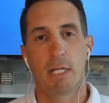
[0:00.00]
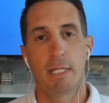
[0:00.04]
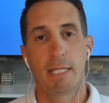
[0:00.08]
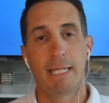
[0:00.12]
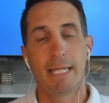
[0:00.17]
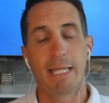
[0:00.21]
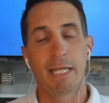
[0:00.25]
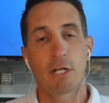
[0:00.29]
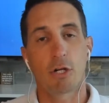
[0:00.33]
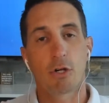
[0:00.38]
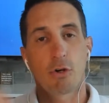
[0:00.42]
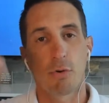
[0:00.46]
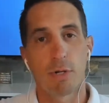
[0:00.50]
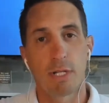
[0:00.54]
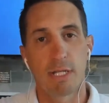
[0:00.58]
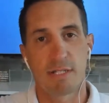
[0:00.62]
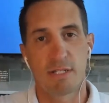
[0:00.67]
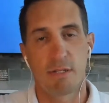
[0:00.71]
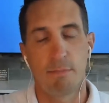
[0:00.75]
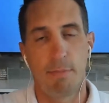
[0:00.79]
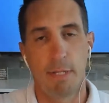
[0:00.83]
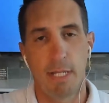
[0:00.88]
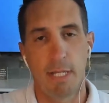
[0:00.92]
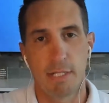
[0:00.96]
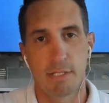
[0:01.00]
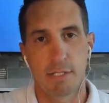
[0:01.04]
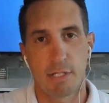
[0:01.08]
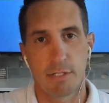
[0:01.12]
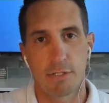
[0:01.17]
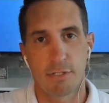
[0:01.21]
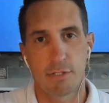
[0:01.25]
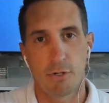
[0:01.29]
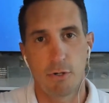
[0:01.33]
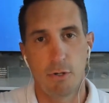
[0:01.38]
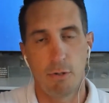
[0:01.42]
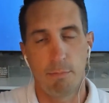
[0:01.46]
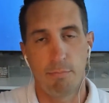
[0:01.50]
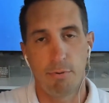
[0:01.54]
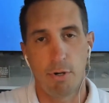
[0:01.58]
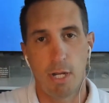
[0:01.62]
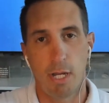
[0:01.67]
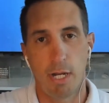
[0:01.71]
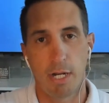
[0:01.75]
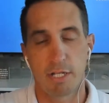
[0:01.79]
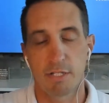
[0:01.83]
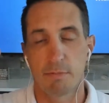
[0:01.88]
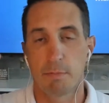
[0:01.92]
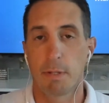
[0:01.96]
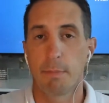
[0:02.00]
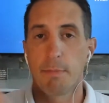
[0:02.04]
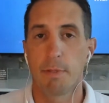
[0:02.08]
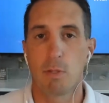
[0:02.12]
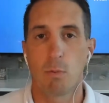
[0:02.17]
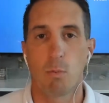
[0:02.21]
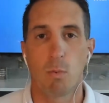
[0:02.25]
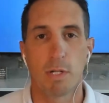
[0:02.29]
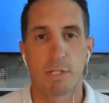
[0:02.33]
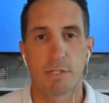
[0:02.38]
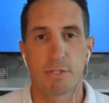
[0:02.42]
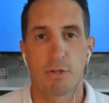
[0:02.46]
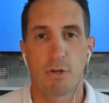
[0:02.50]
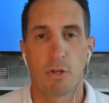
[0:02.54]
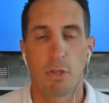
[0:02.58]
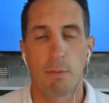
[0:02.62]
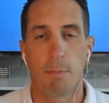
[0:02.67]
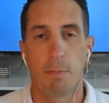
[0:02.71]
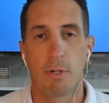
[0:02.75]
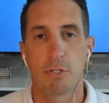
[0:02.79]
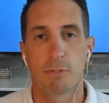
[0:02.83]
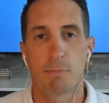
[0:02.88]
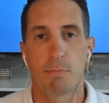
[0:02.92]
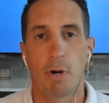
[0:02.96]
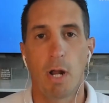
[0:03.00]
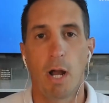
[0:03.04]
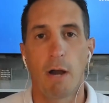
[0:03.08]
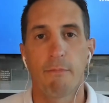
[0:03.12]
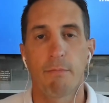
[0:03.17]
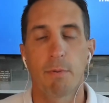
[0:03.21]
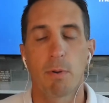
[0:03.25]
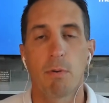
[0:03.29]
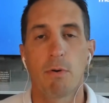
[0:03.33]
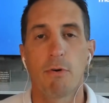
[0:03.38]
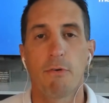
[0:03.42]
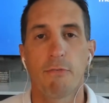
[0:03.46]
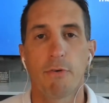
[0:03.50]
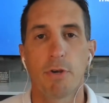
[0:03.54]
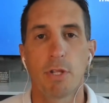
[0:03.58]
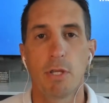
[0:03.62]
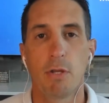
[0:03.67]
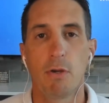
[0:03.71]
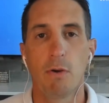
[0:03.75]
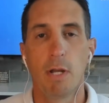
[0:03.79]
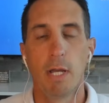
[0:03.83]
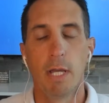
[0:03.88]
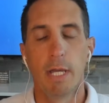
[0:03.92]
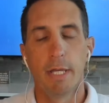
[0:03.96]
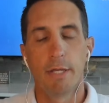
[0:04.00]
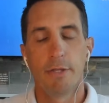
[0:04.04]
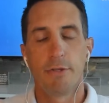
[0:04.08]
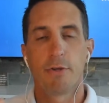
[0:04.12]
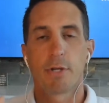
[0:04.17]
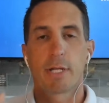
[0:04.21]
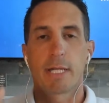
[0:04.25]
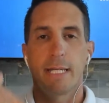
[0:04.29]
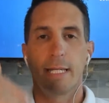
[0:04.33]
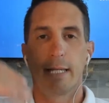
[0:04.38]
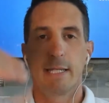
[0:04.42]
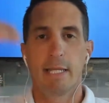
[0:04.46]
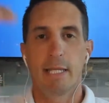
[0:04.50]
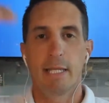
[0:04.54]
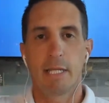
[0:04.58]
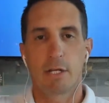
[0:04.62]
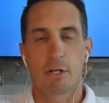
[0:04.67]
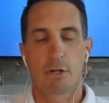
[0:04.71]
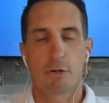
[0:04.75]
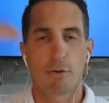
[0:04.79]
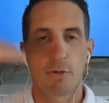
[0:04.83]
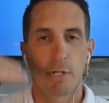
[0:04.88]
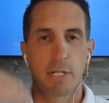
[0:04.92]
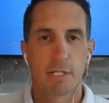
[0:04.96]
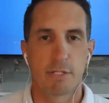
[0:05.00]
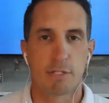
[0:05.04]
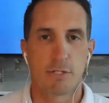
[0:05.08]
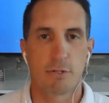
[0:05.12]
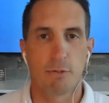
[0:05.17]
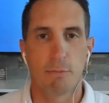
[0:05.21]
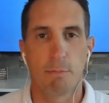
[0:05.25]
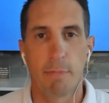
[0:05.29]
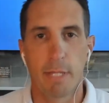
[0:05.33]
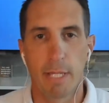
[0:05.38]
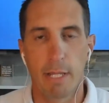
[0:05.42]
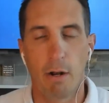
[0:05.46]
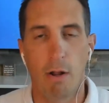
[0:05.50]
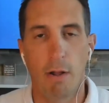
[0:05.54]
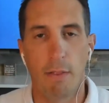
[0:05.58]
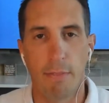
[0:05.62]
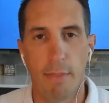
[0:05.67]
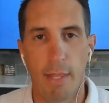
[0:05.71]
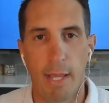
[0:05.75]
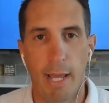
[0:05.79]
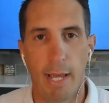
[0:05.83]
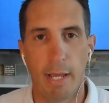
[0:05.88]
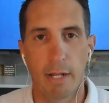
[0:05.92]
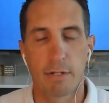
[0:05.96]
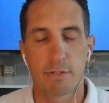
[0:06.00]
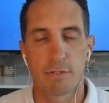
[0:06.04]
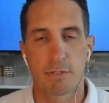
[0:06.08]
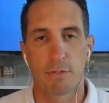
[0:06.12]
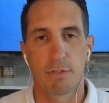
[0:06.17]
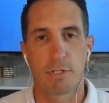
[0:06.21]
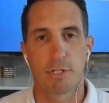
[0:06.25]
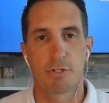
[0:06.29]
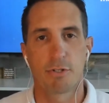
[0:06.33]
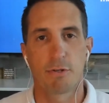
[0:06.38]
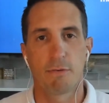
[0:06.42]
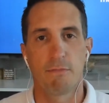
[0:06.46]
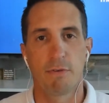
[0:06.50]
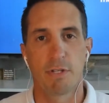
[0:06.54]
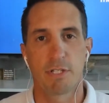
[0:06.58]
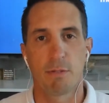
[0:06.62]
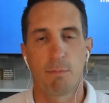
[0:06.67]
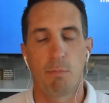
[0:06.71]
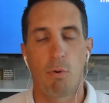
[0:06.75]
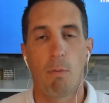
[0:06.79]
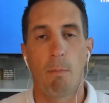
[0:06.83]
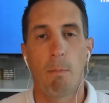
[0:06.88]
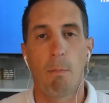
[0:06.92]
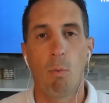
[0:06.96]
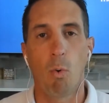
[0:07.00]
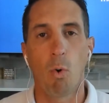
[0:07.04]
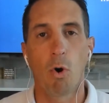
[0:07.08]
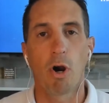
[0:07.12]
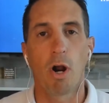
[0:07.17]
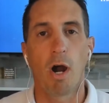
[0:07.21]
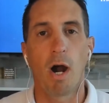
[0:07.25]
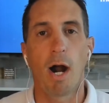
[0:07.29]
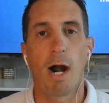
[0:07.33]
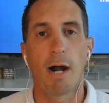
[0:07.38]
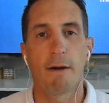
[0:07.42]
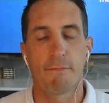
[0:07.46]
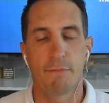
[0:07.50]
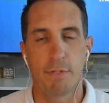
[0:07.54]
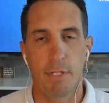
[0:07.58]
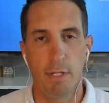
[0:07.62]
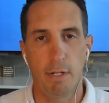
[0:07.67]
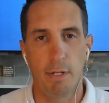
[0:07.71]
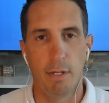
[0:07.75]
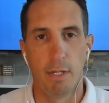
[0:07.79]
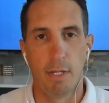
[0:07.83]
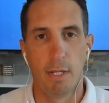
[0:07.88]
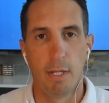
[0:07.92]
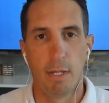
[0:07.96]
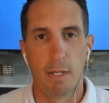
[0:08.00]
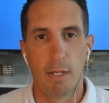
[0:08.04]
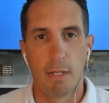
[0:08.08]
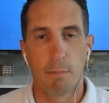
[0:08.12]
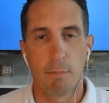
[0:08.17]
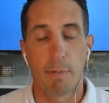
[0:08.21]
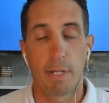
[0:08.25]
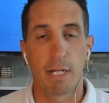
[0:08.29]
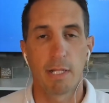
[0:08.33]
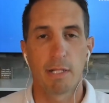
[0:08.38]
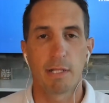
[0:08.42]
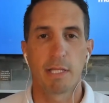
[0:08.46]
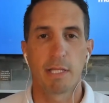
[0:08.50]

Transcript: increased bids on certain products, maybe the ones that are the most profitable for you, you can increase your bid on that so that you're visible more often. But at